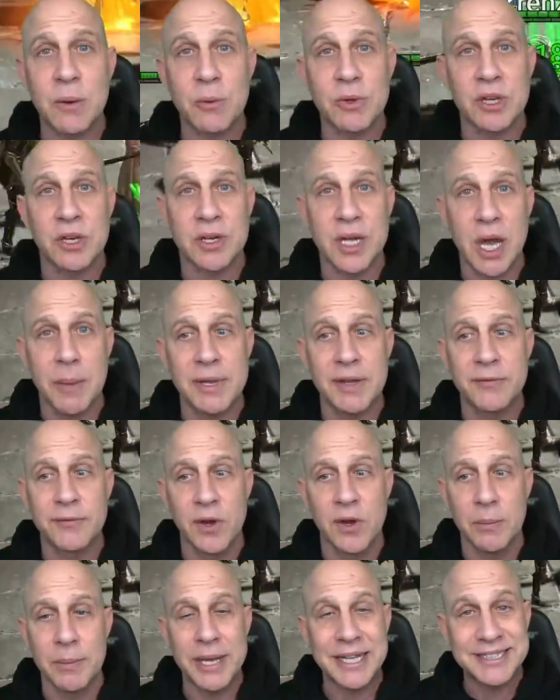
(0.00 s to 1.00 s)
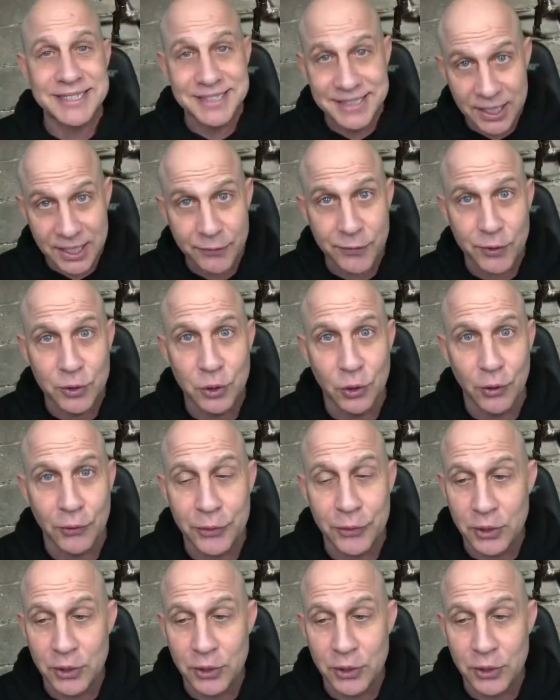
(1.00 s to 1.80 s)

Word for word: where they're coming from. It's difficult.